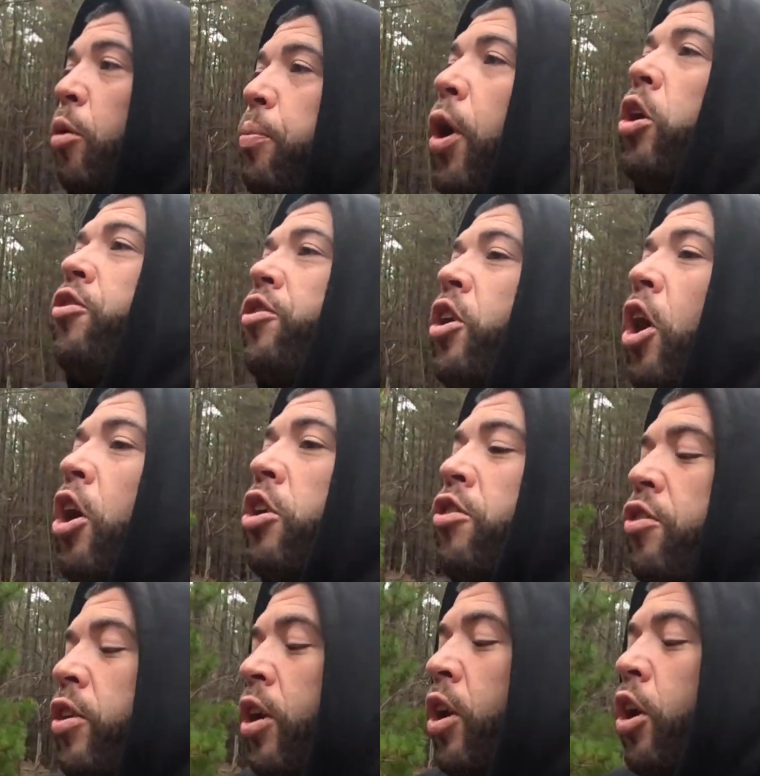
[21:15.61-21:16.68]

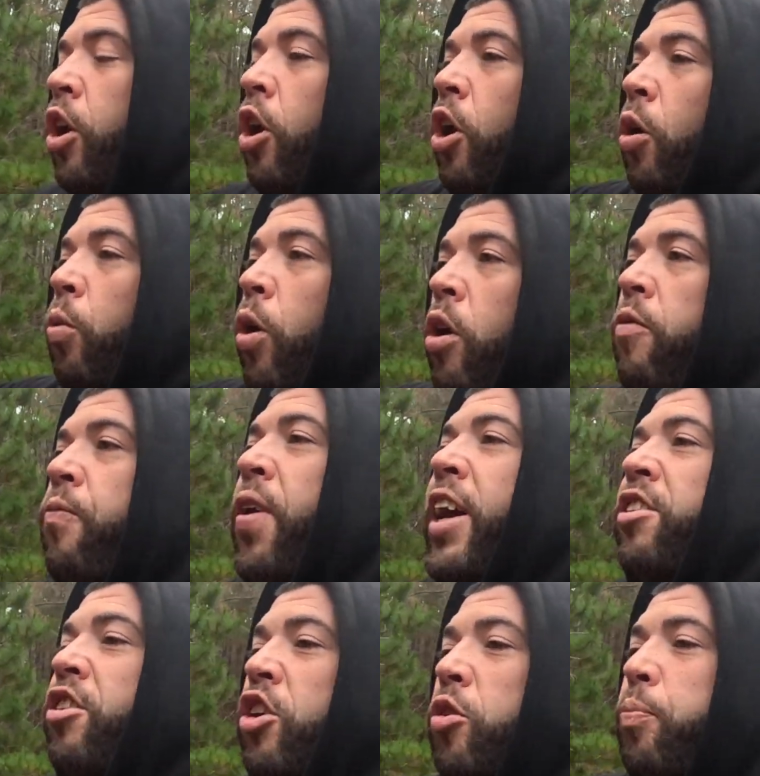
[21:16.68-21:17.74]
Postcodes were
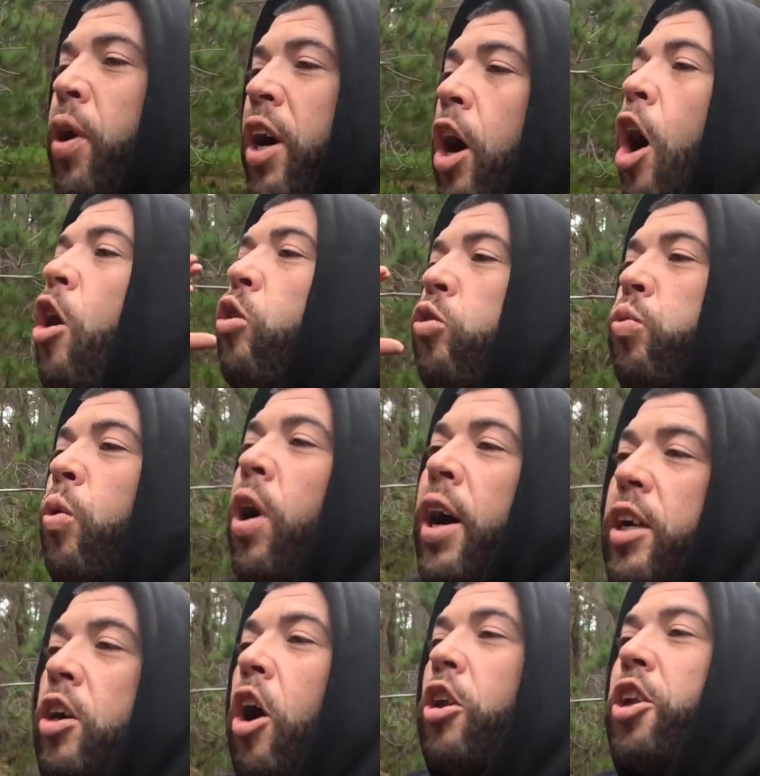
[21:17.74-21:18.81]
invented by old
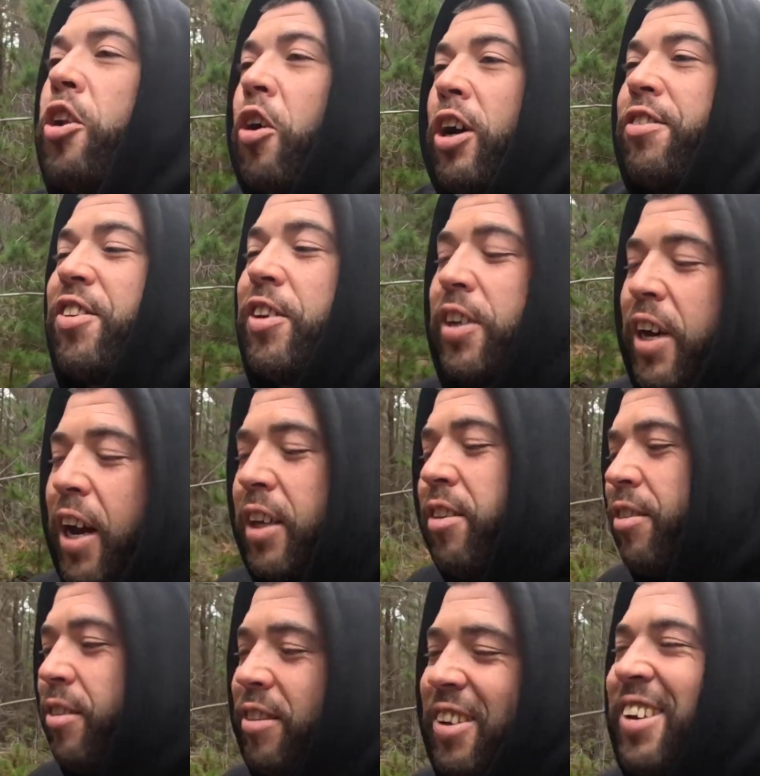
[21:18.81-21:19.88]
white colonizing
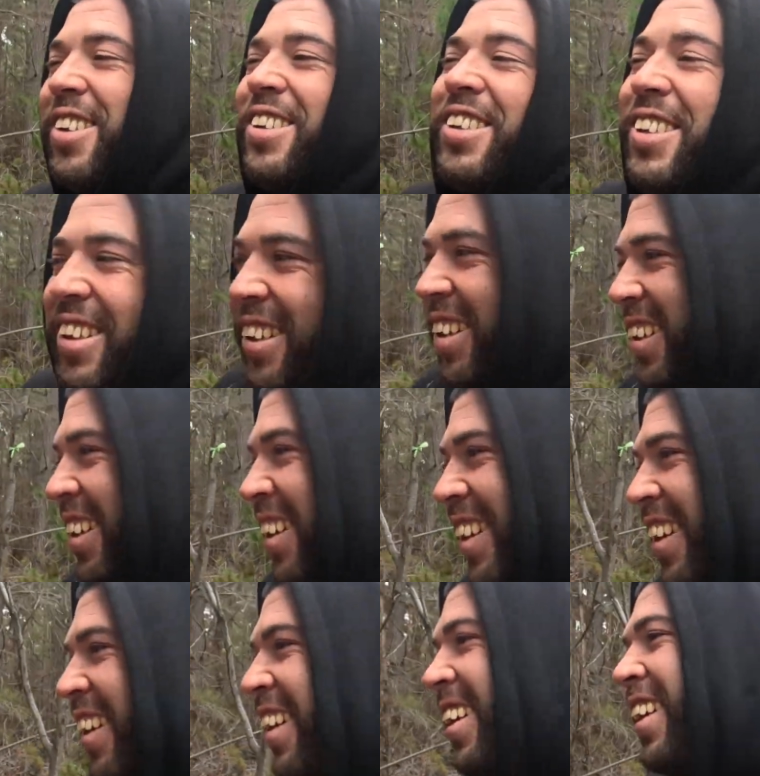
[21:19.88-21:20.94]
cunts.
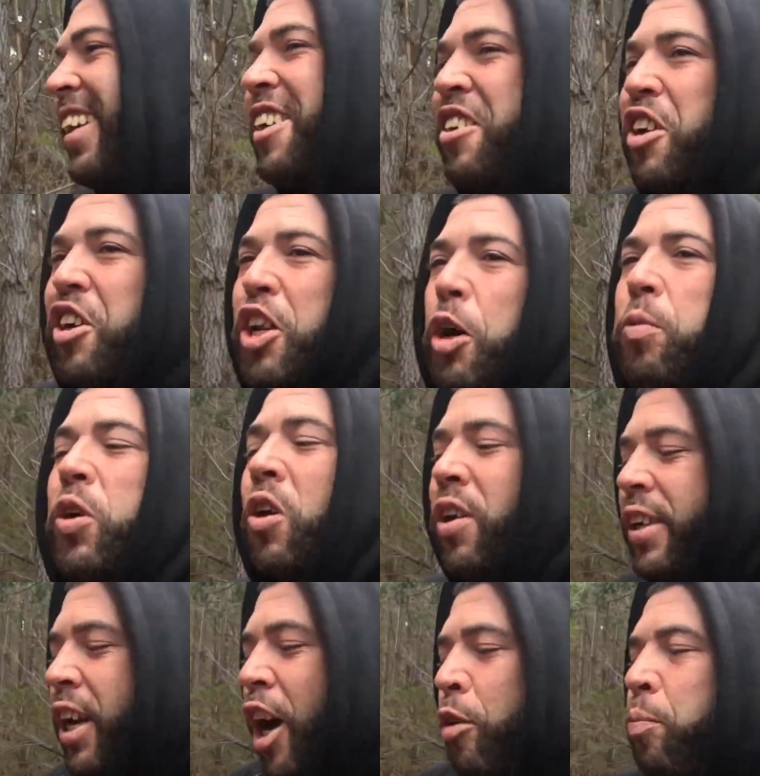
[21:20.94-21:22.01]
And now we
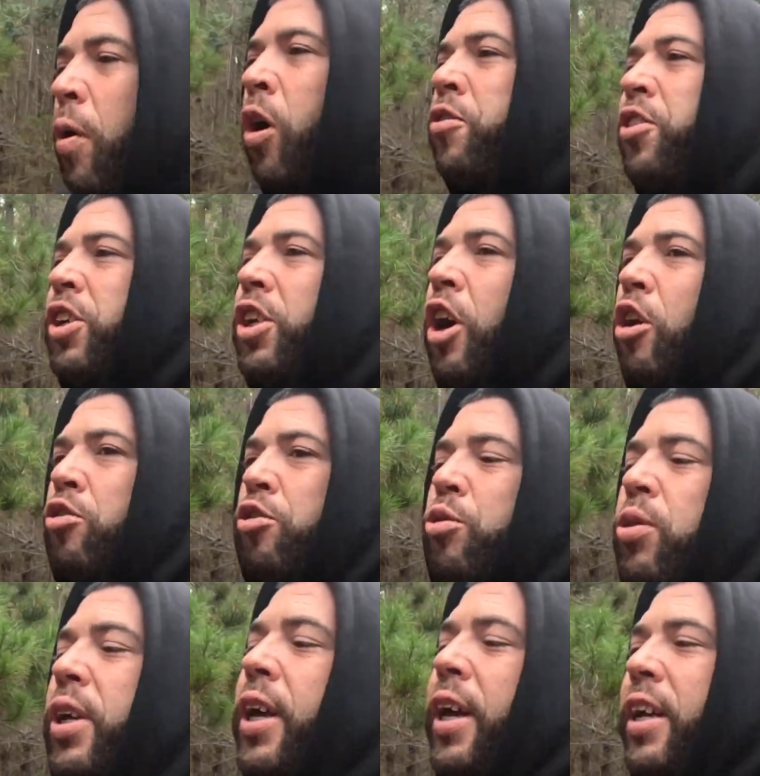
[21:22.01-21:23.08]
got young
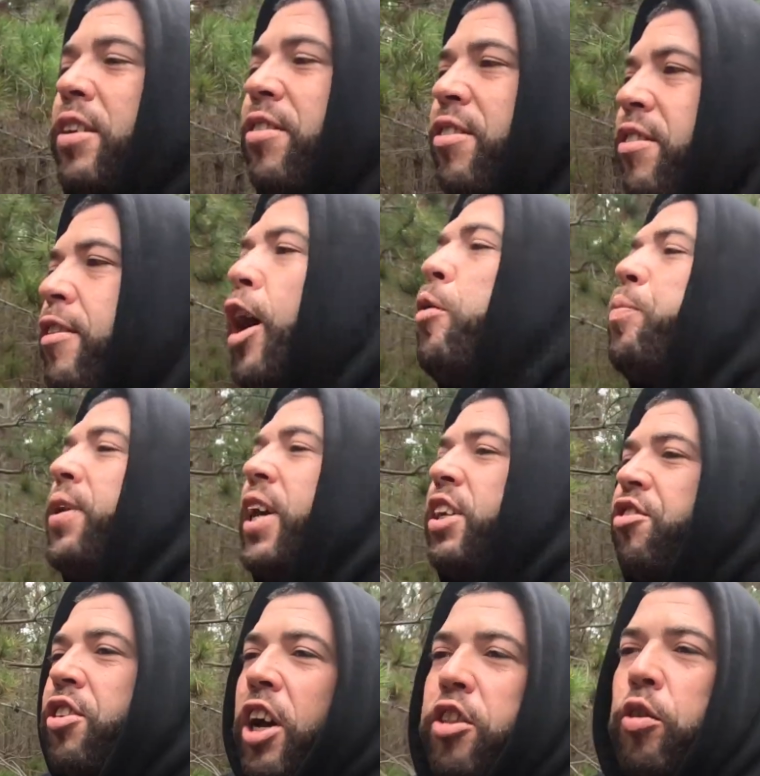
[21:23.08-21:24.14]
multicultural kids stabbing
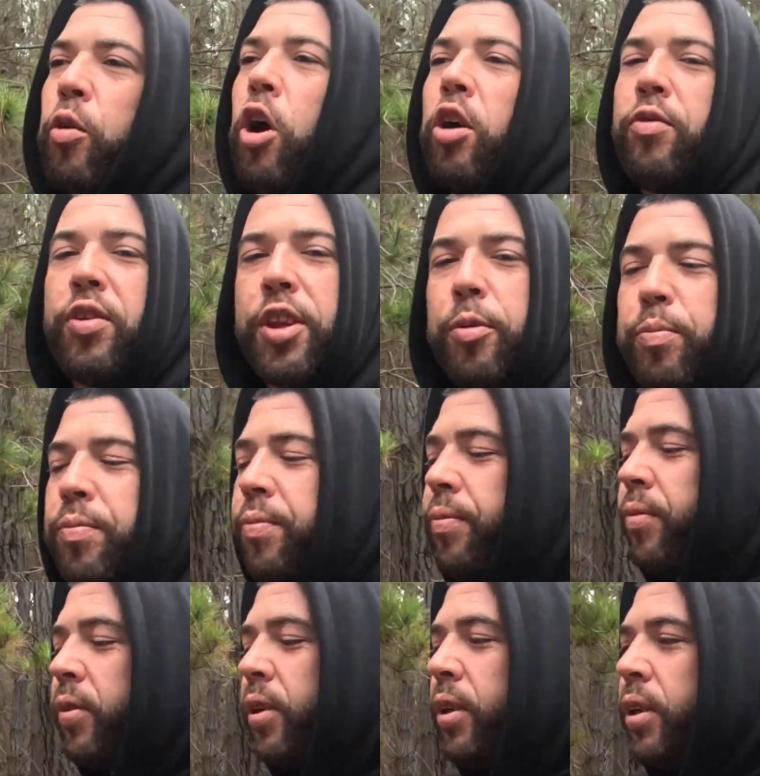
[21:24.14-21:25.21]
each other over
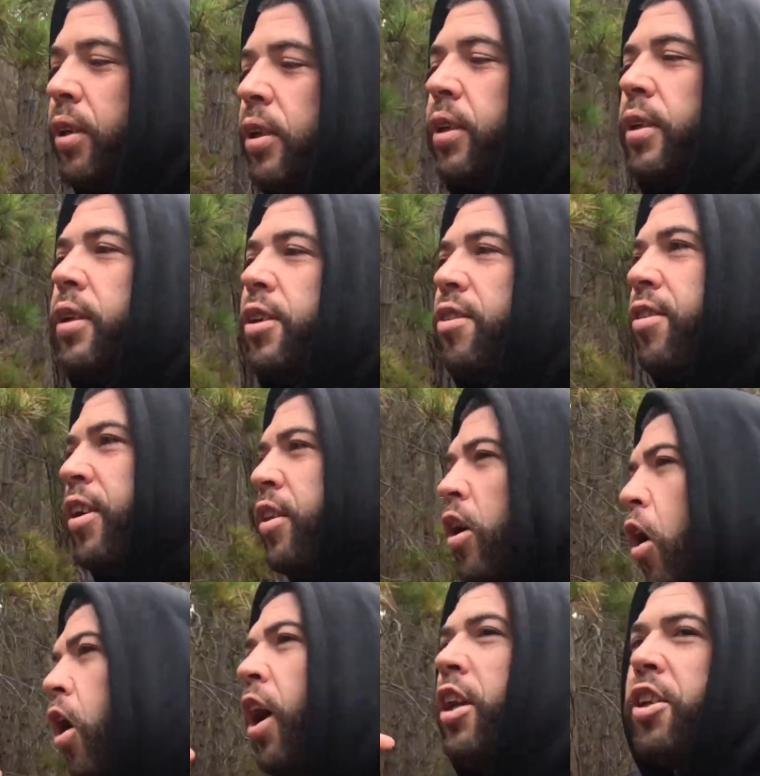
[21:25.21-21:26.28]
them. See
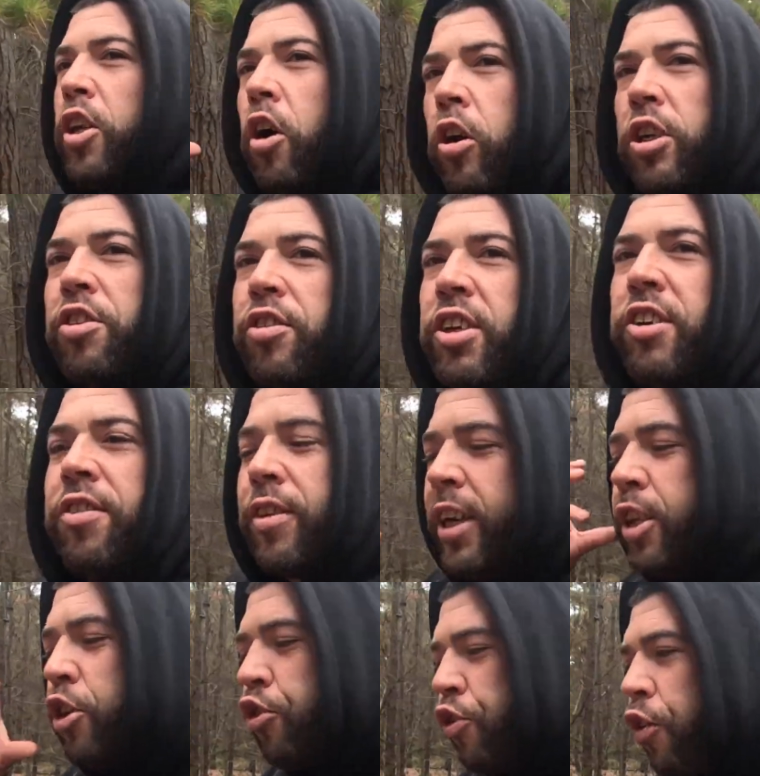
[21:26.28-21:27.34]
the ideology, see
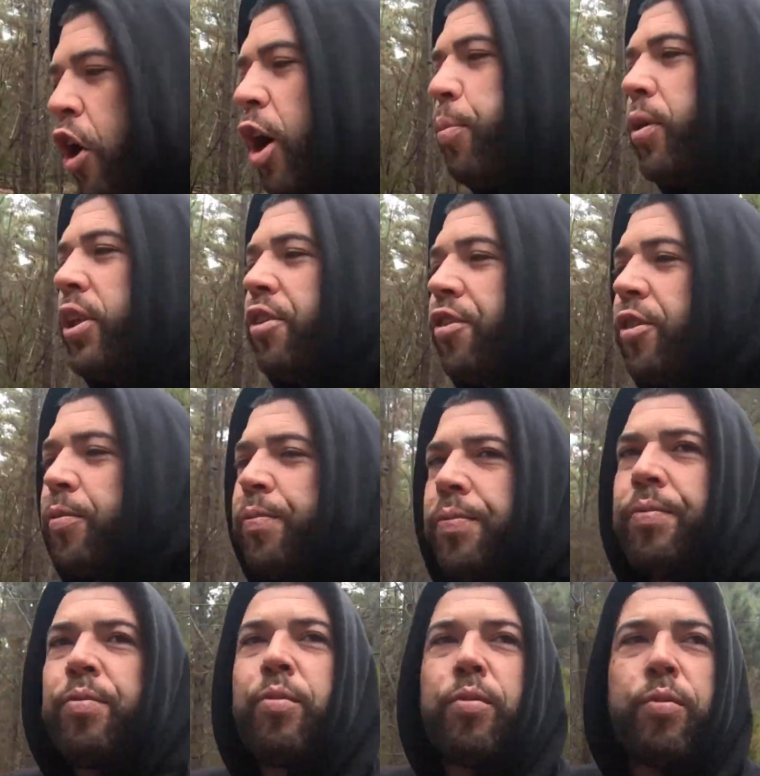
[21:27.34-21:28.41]
the
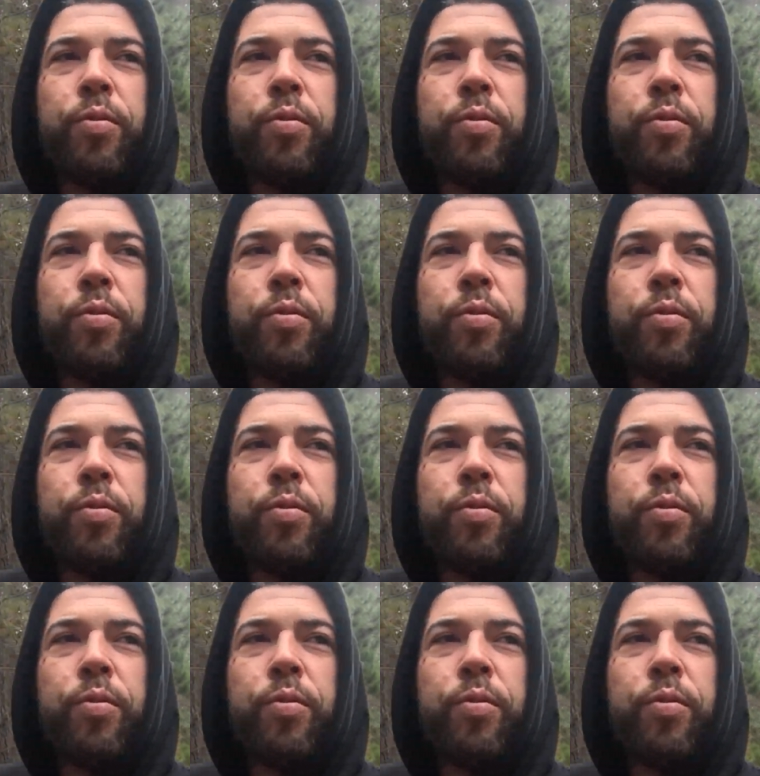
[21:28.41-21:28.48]
tribalism.